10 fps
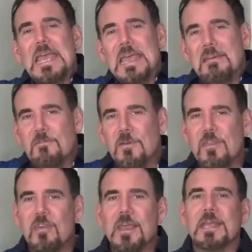
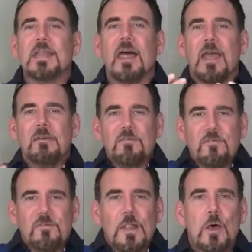Everything in life
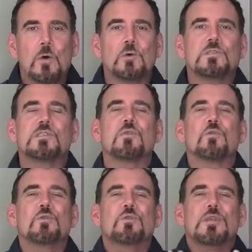flows
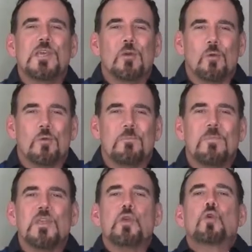through you.
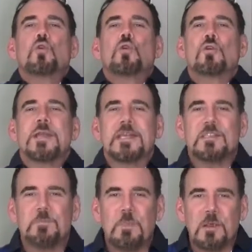Your
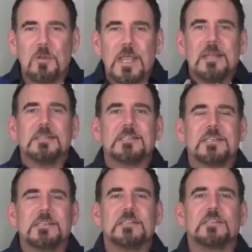experience
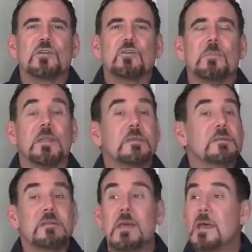is
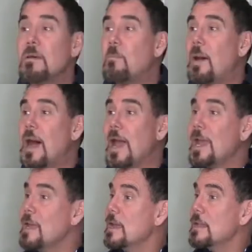determined
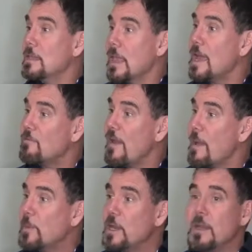by life
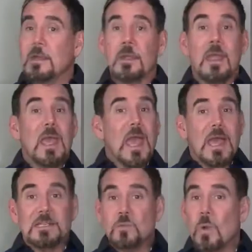happening
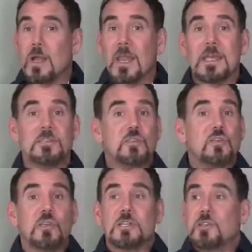as well as
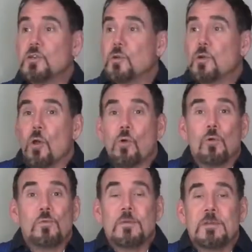just your
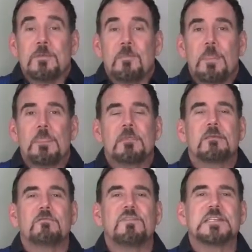own
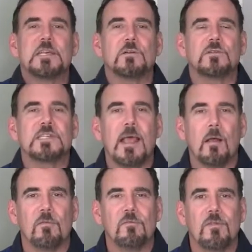physical
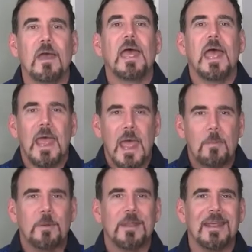self
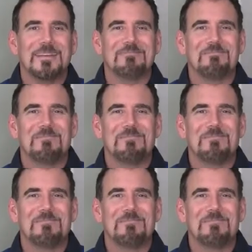happening.